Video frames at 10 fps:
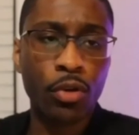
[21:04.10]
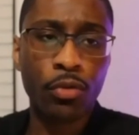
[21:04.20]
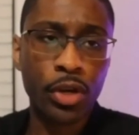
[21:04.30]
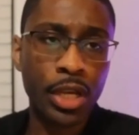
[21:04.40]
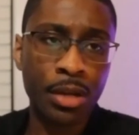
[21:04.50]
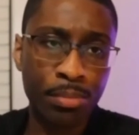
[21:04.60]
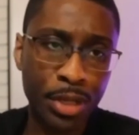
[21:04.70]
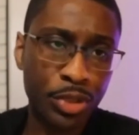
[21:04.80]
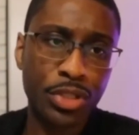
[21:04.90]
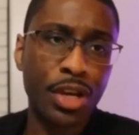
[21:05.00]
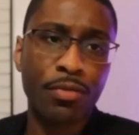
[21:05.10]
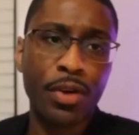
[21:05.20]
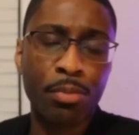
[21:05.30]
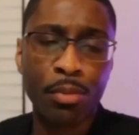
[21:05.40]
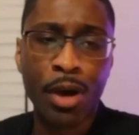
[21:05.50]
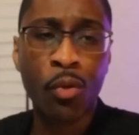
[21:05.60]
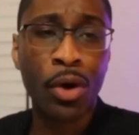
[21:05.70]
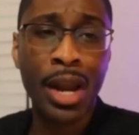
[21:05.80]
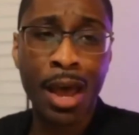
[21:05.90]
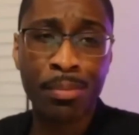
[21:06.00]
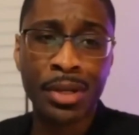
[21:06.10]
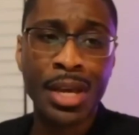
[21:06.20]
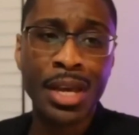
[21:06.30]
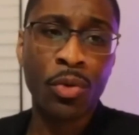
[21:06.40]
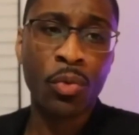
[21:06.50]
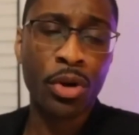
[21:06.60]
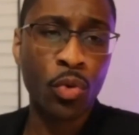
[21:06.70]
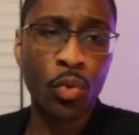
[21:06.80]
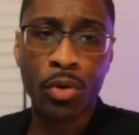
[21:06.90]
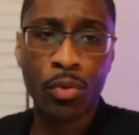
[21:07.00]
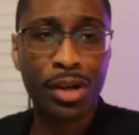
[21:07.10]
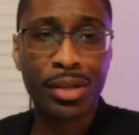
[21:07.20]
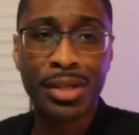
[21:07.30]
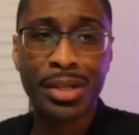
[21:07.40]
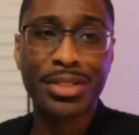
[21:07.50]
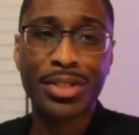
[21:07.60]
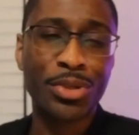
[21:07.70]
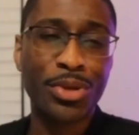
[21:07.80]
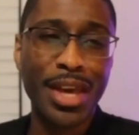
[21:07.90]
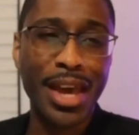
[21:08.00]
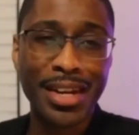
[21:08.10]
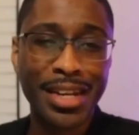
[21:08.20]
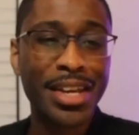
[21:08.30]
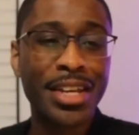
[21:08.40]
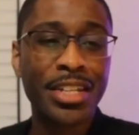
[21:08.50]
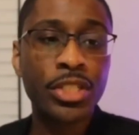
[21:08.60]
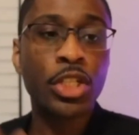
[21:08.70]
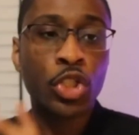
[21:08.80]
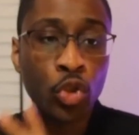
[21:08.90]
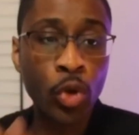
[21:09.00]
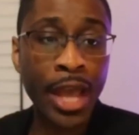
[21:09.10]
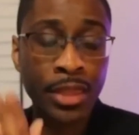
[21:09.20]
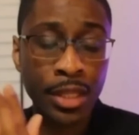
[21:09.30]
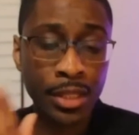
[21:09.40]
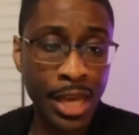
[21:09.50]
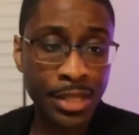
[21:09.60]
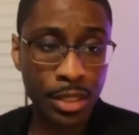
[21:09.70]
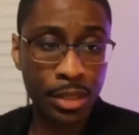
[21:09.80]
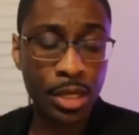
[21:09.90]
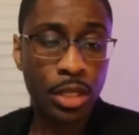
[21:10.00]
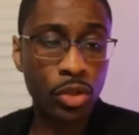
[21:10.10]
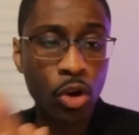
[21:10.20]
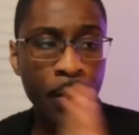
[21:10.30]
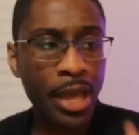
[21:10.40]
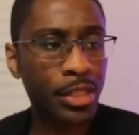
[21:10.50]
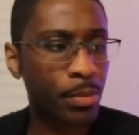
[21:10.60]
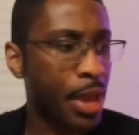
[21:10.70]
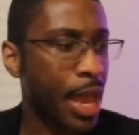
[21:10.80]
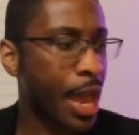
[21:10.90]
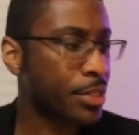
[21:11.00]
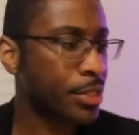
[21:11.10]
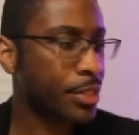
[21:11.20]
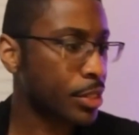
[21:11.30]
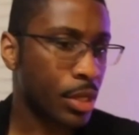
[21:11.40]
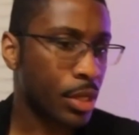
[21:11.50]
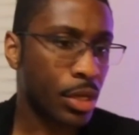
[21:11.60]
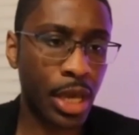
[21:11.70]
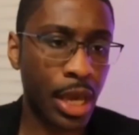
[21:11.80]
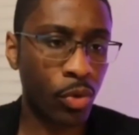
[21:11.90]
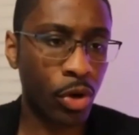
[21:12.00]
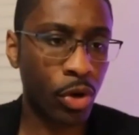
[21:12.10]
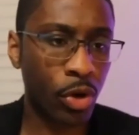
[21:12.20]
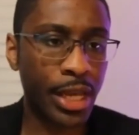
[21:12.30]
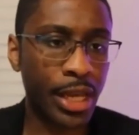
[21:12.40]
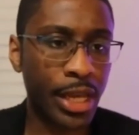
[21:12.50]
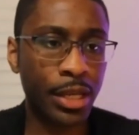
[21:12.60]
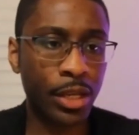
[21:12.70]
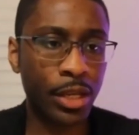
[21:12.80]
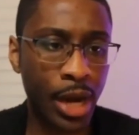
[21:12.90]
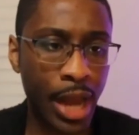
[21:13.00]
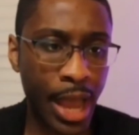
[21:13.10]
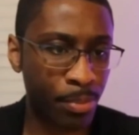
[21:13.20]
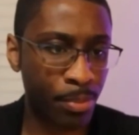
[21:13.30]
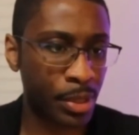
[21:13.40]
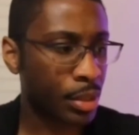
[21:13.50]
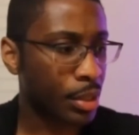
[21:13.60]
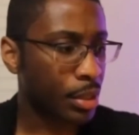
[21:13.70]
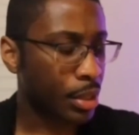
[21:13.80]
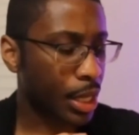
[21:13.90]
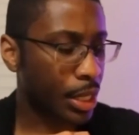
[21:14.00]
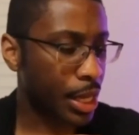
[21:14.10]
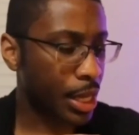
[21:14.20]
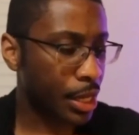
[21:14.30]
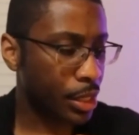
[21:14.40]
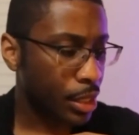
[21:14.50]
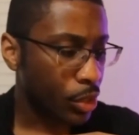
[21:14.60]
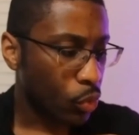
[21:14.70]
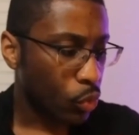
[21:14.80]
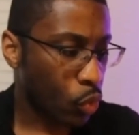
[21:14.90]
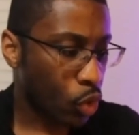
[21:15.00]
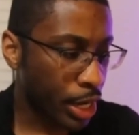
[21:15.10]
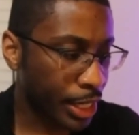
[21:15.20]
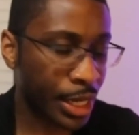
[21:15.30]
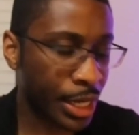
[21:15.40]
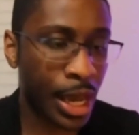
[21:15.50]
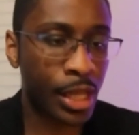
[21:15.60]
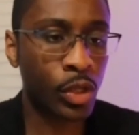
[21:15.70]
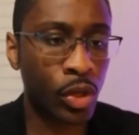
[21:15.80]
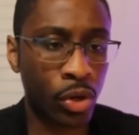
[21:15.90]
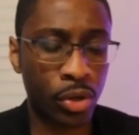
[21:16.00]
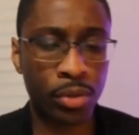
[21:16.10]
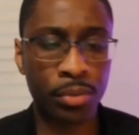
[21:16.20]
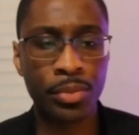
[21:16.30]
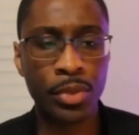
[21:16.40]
and over again and beat yourself up about what happened and where you went wrong. Don't do that. Just extract the lesson. You go back to the past. Okay, what do I got here? What happened? And then what can I learn?